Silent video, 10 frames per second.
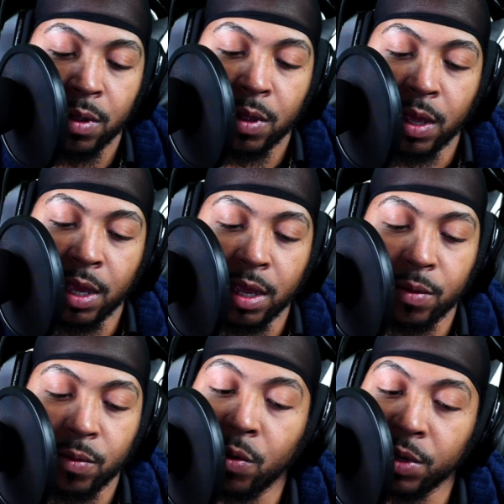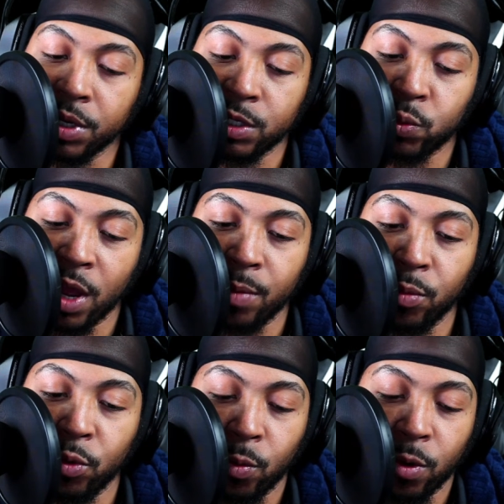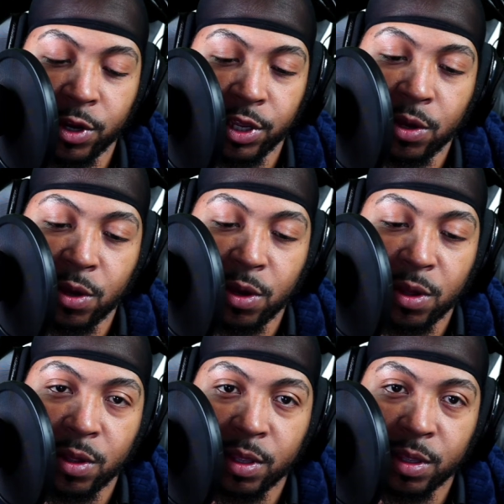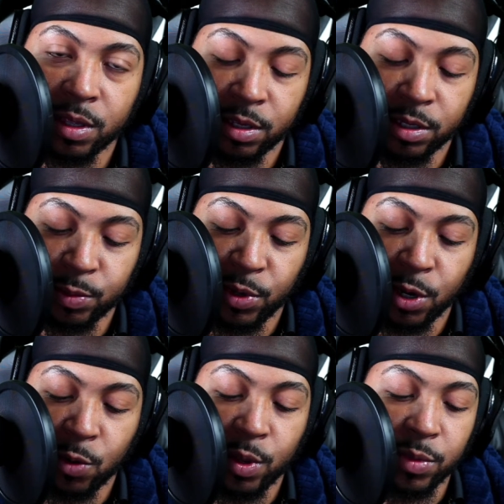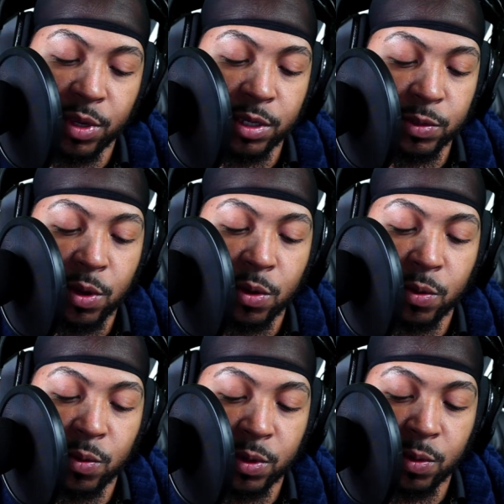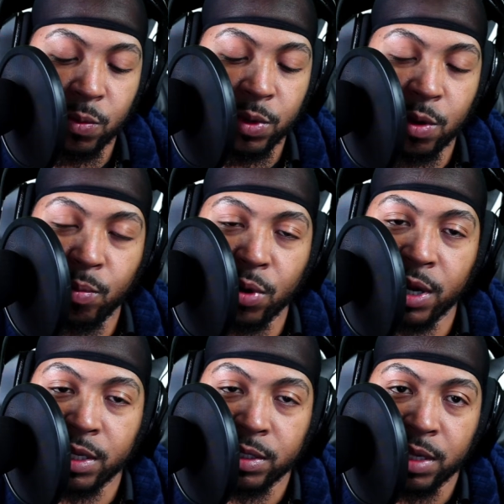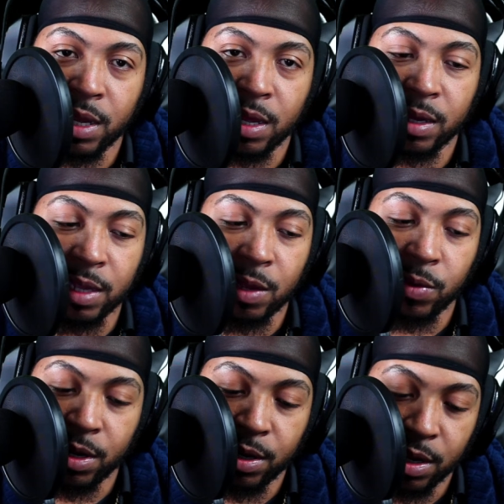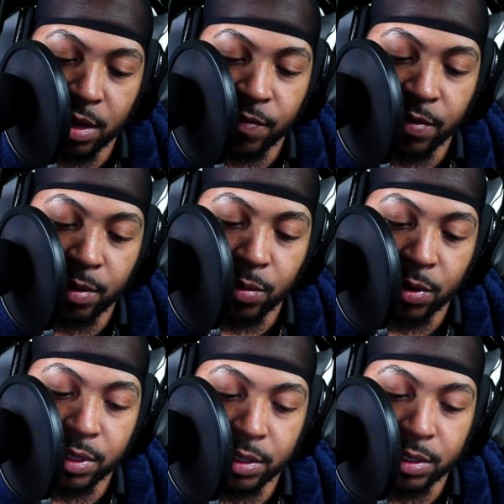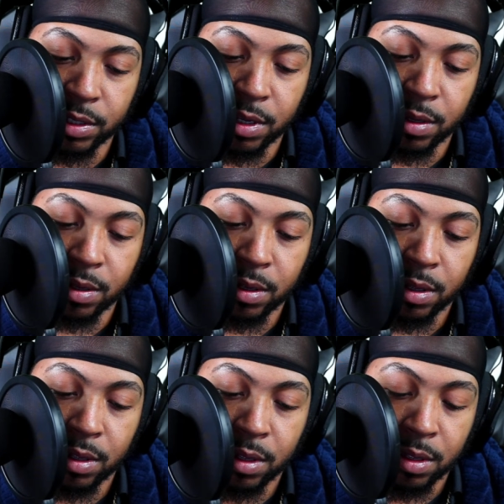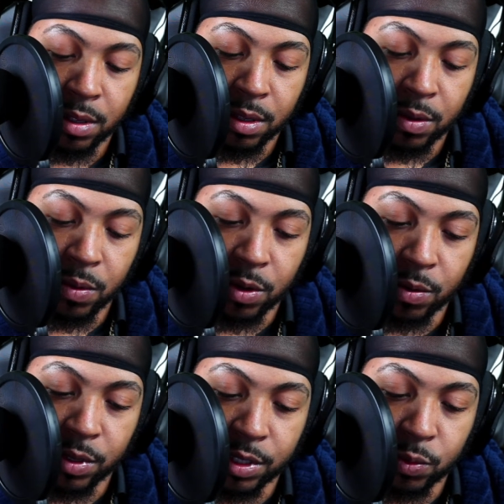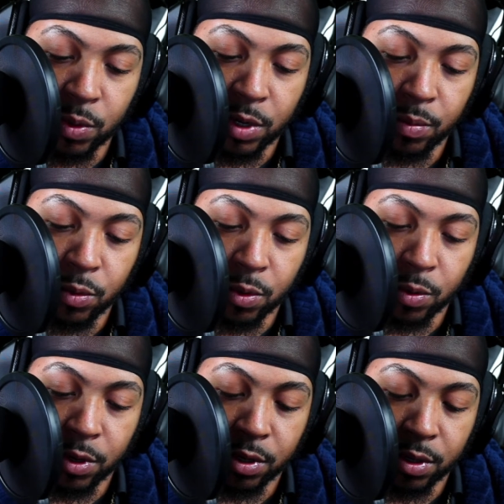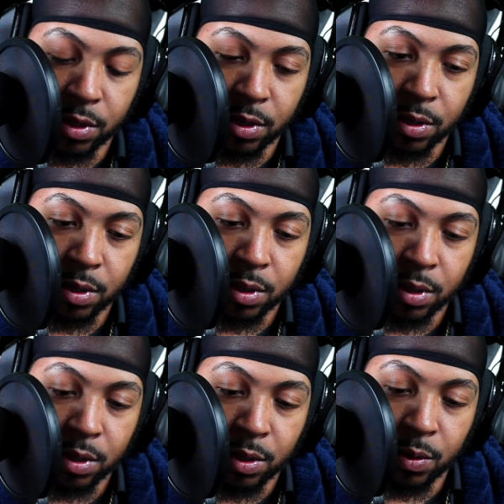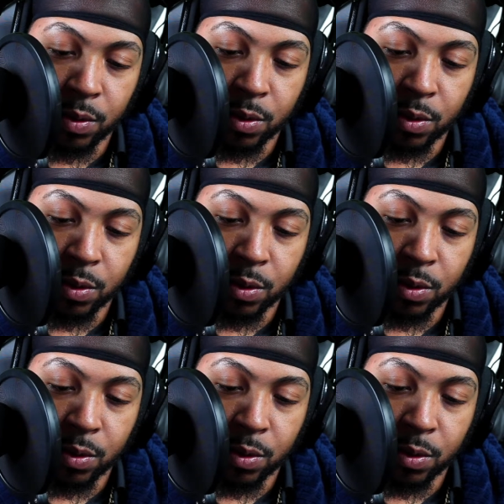And we're going to get this whiteboard working, y'all. Just bear with me, because we're gonna break this down, because I want to definitely break this down. We're going to get this whiteboard working, you know.